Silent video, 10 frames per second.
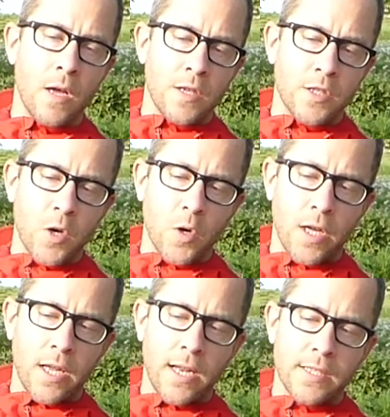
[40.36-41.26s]
So
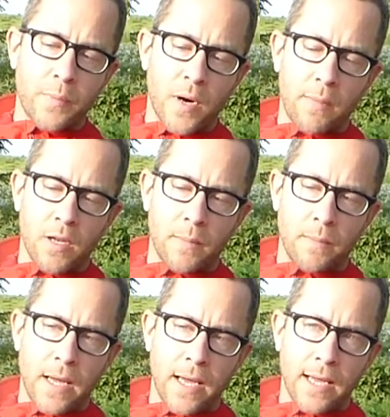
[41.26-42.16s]
it is a
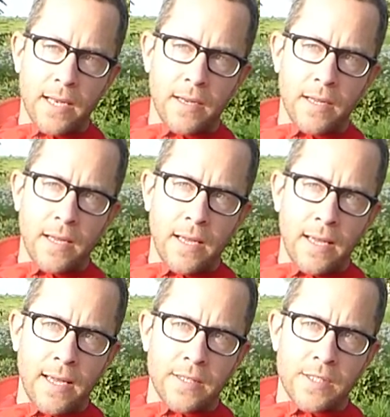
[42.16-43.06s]
problem, and
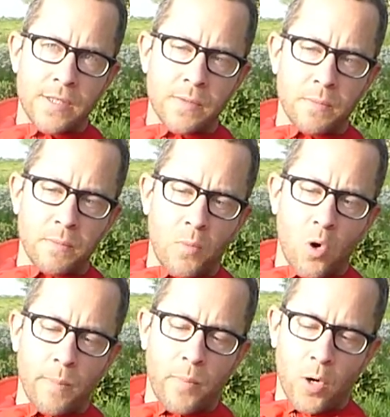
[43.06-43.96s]
it's
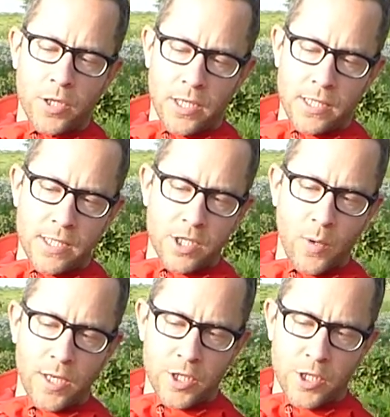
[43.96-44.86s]
more important in
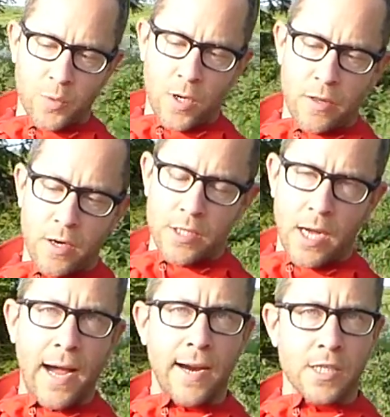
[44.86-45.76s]
situations where there's
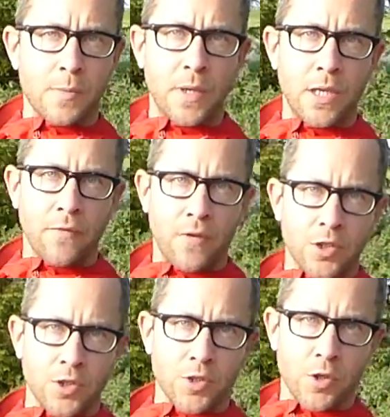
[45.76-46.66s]
a higher speed differential.